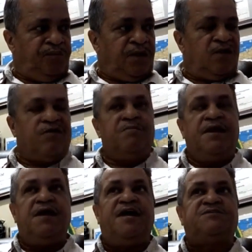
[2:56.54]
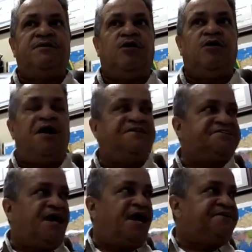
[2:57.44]
From the day Desmond Hoyt
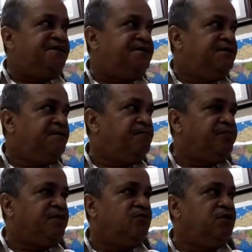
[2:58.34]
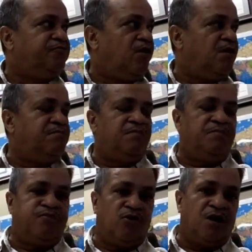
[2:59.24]
started the reform
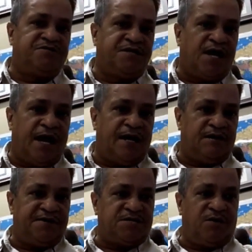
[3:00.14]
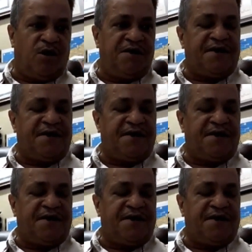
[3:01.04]
programs in Guyana, Desmond Hoyt